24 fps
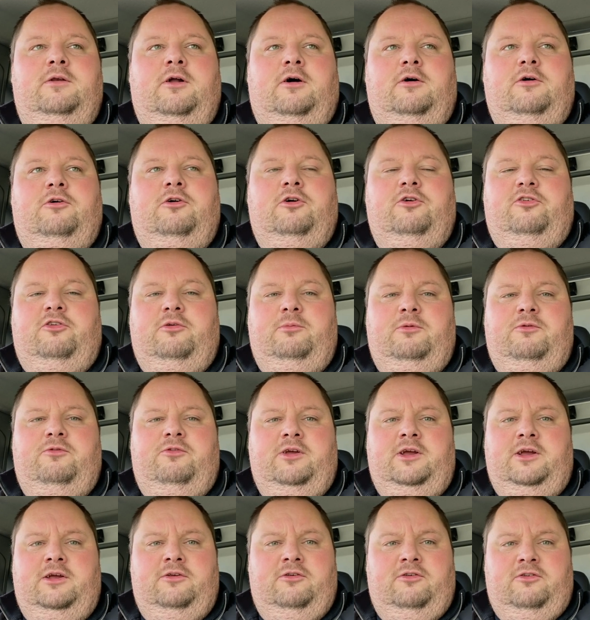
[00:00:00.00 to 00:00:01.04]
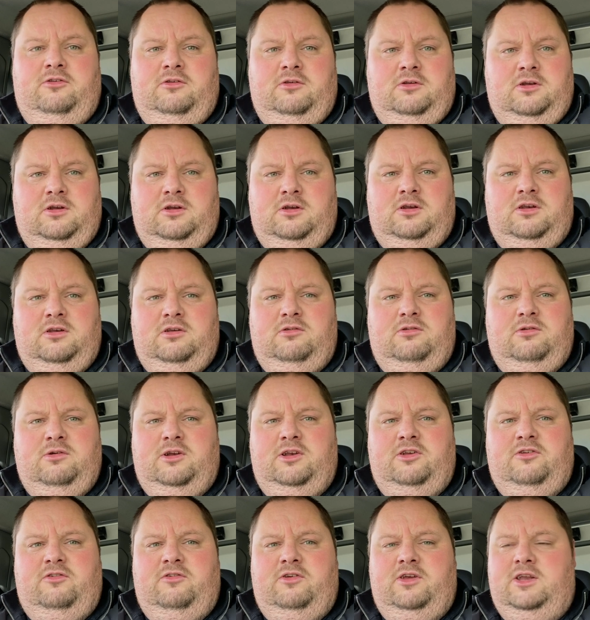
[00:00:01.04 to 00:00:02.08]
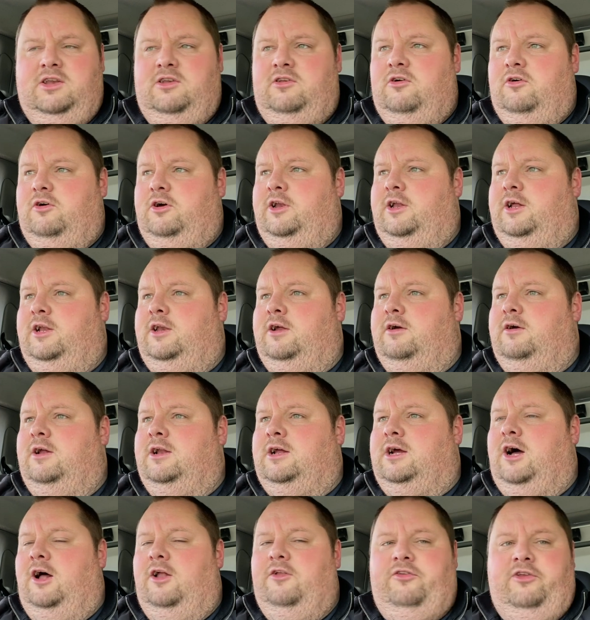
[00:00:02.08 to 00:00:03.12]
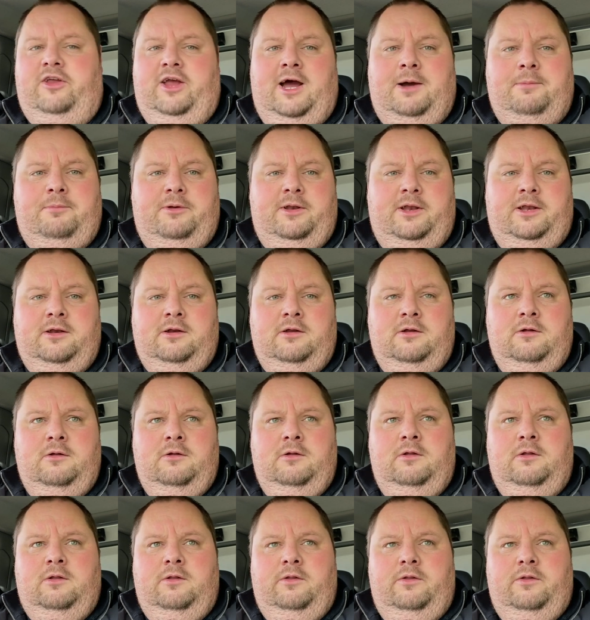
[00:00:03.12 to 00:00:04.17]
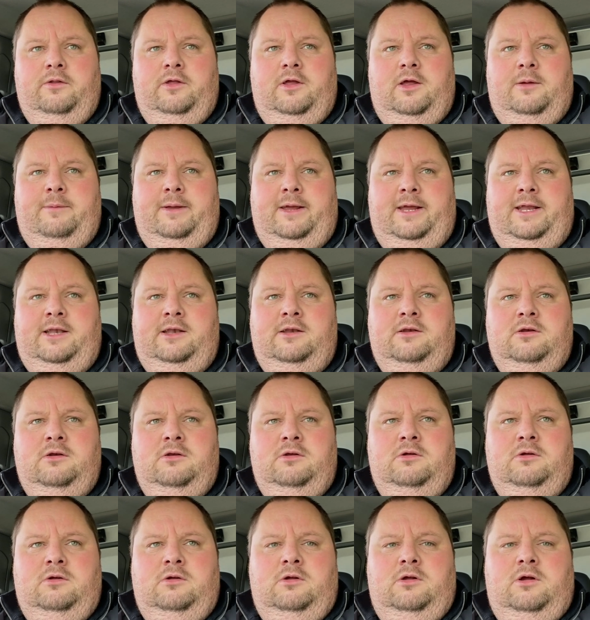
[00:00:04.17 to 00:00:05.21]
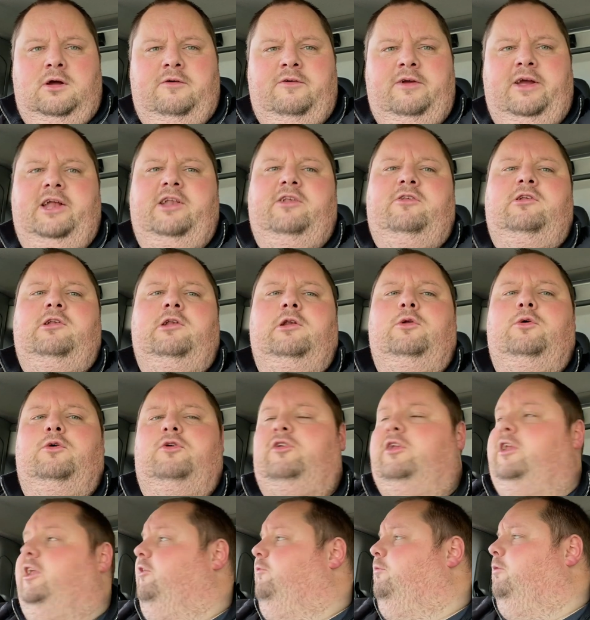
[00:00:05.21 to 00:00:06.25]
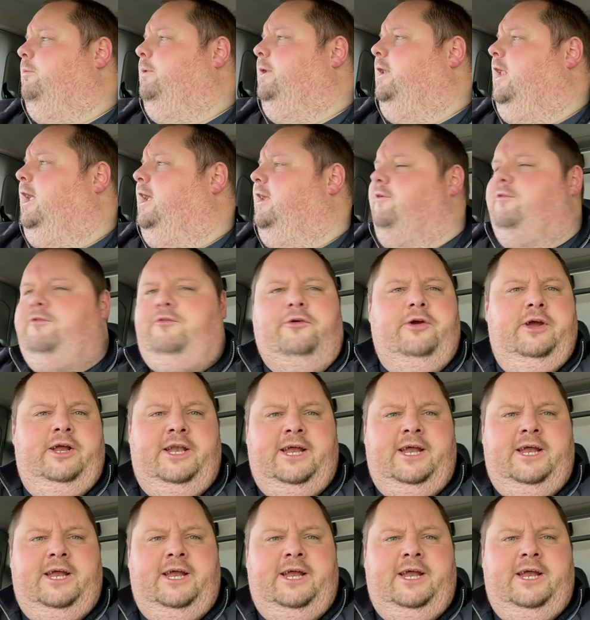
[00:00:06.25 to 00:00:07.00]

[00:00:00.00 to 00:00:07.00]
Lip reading: crossing my fingers, to be honest with you. I can't see it happening. I mean, I think it's looked at it, it's probably like 3